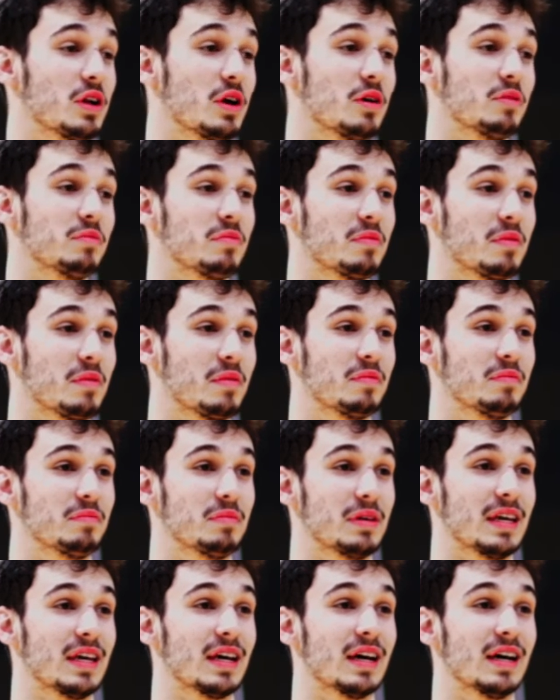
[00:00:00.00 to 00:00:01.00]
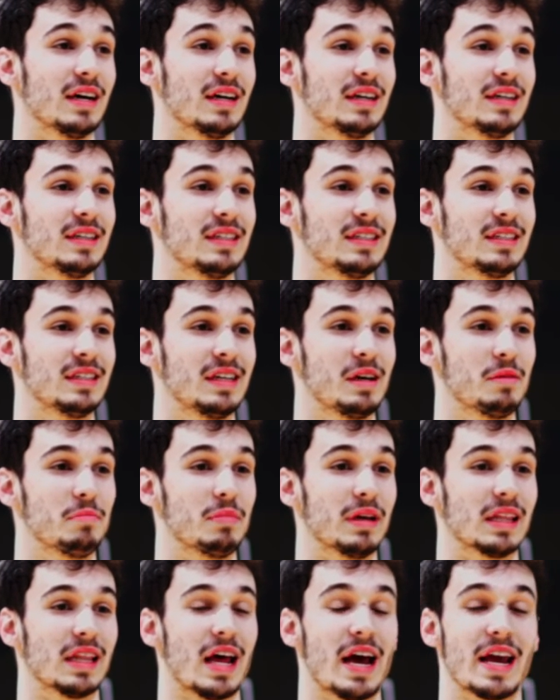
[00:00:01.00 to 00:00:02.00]
you know,
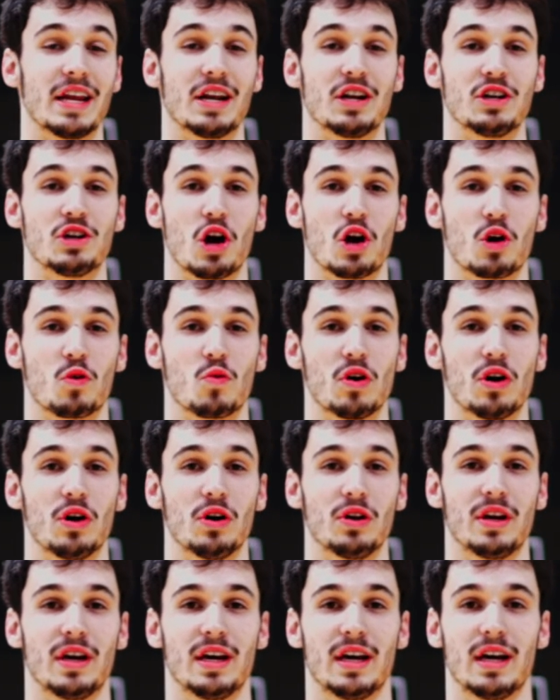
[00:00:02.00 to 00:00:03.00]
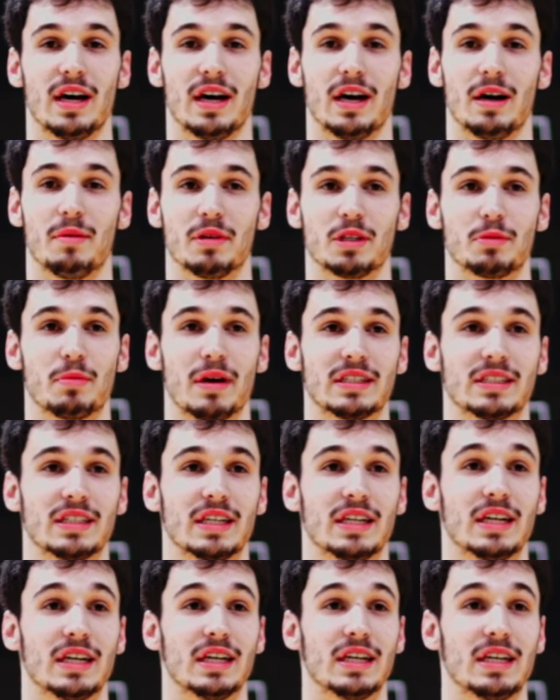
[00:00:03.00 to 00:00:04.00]
be a light in a dark world,
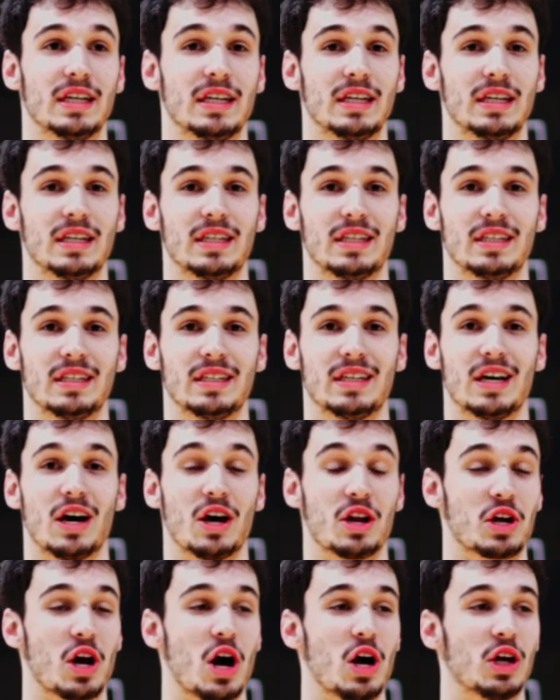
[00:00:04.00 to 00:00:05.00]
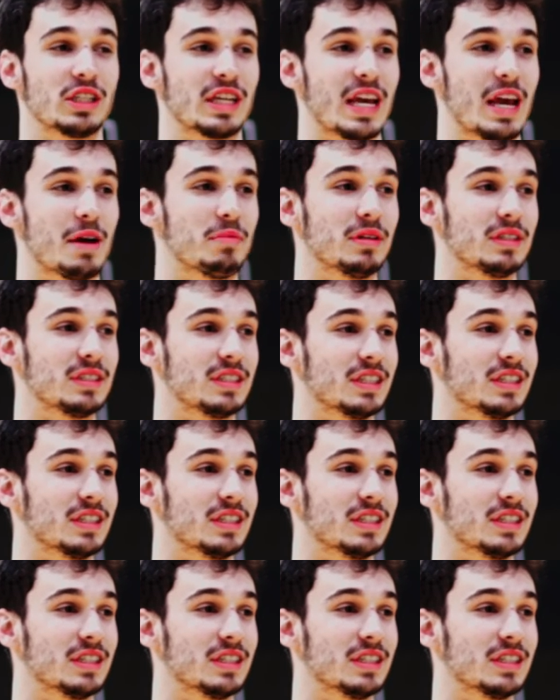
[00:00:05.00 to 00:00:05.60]
especially on a college campus.